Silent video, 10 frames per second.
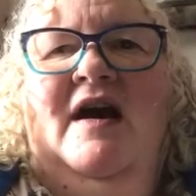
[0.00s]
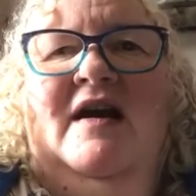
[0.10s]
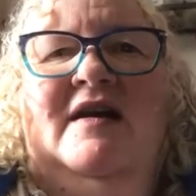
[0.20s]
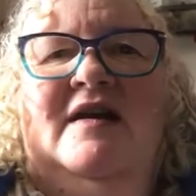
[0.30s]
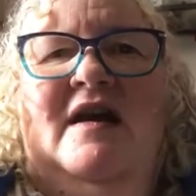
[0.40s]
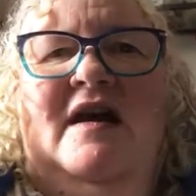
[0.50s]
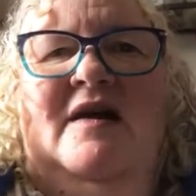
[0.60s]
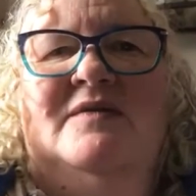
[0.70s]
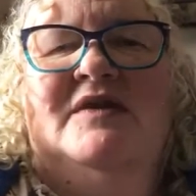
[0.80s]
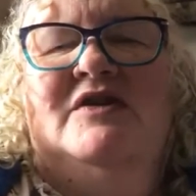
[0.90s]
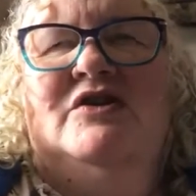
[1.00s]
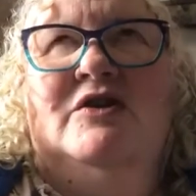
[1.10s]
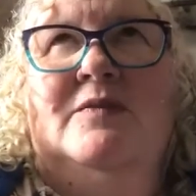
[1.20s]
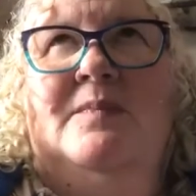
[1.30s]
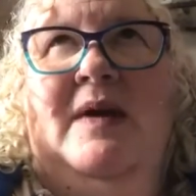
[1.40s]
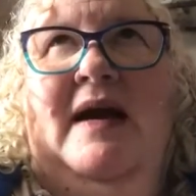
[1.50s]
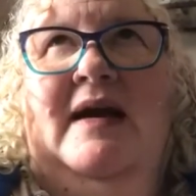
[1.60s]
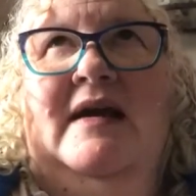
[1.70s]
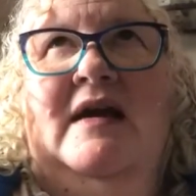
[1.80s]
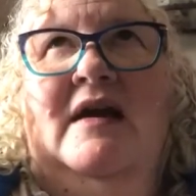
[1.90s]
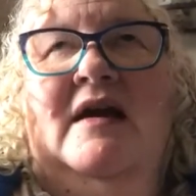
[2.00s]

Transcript: And I was struck by